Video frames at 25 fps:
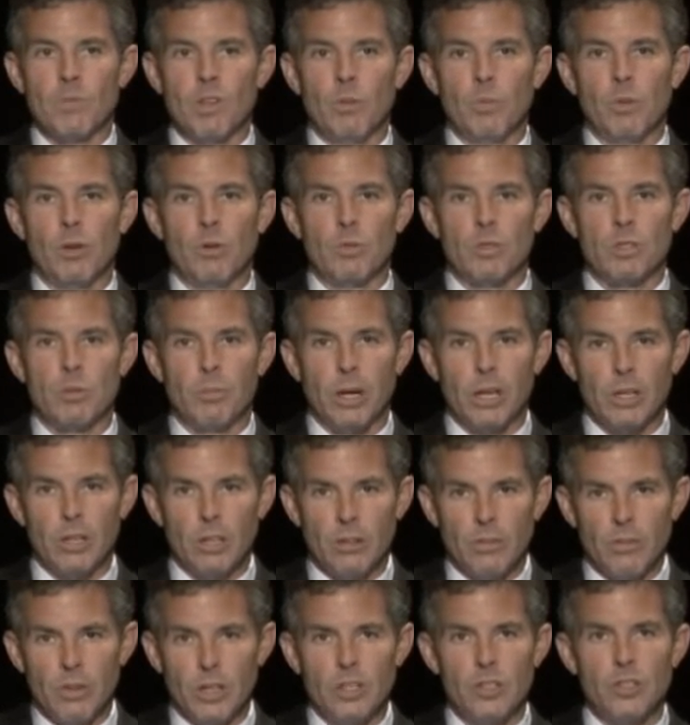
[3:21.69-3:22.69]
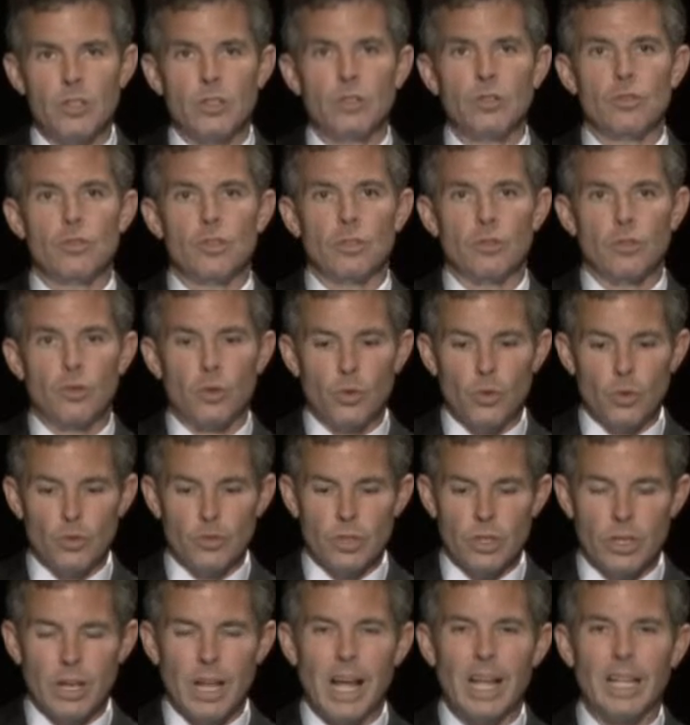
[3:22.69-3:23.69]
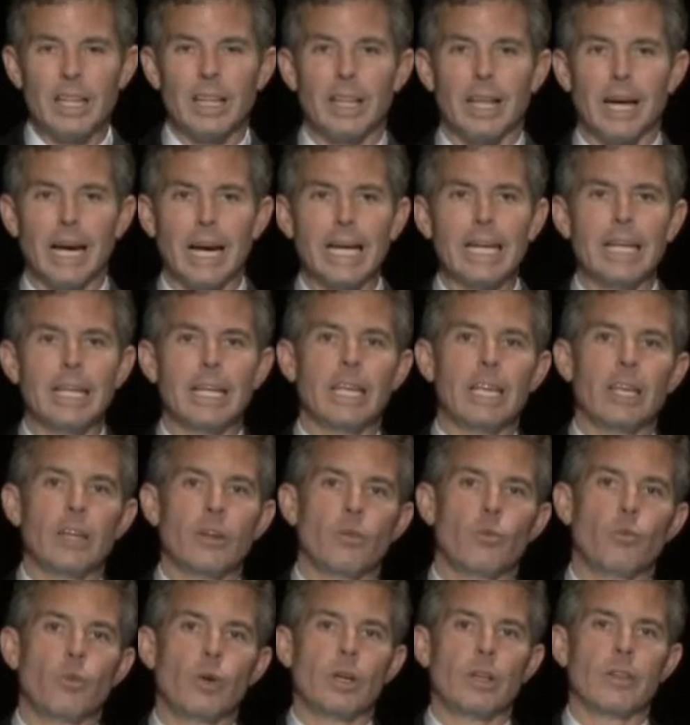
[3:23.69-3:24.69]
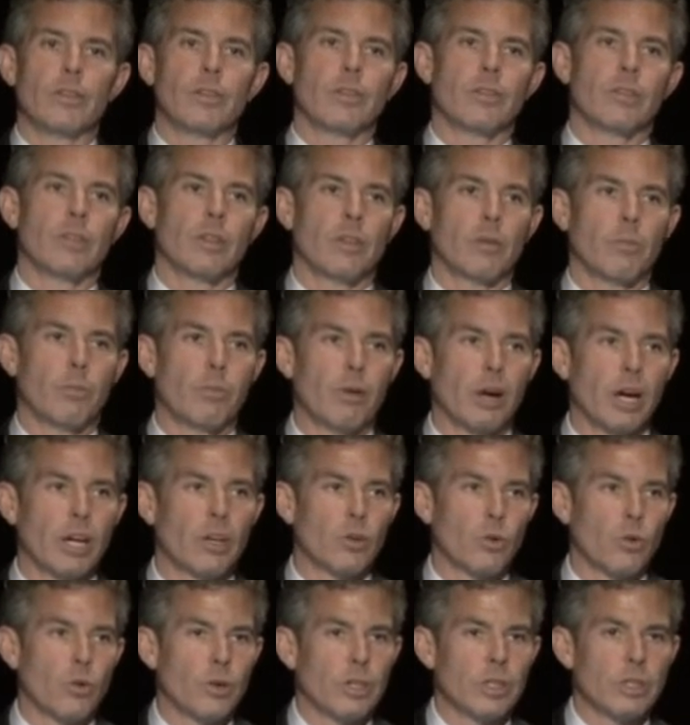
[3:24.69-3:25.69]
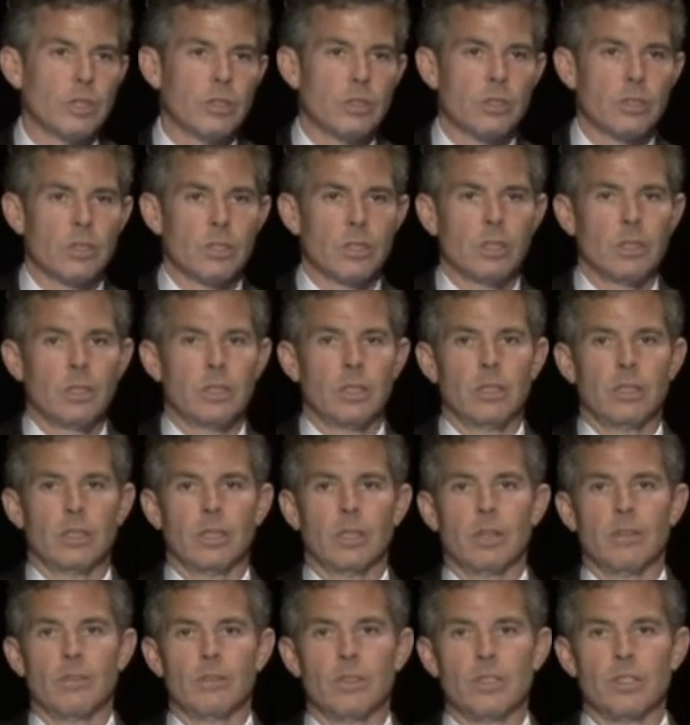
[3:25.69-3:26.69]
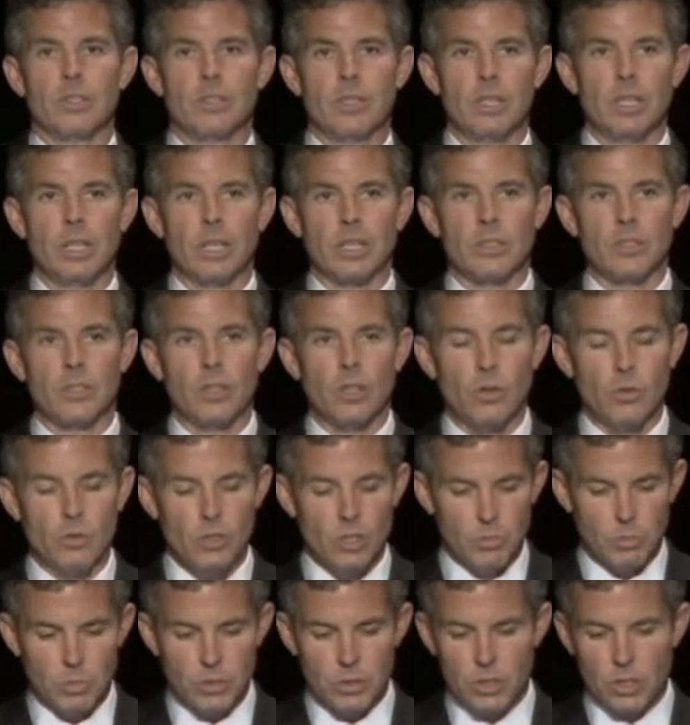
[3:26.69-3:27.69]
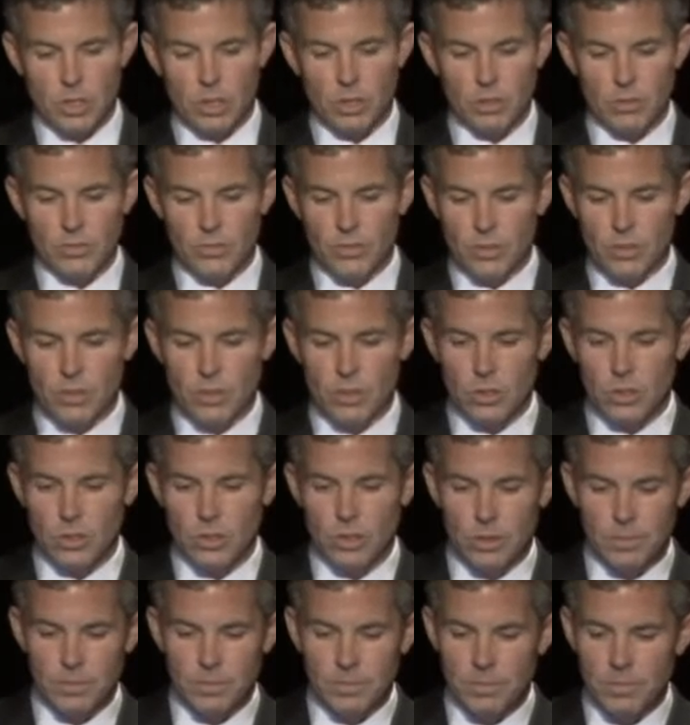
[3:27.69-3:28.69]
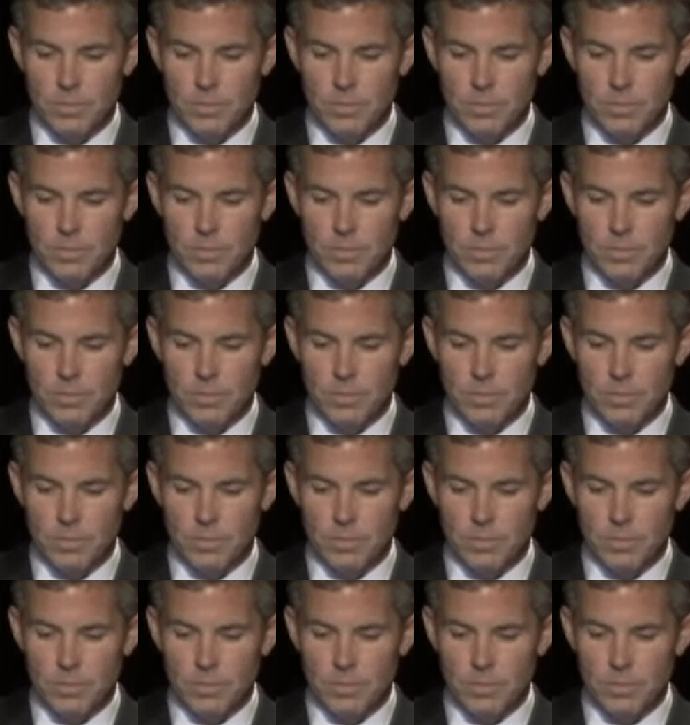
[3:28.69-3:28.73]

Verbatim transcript: But it was about innovation using tools and aligning with the priorities of the CXO in this particular facility.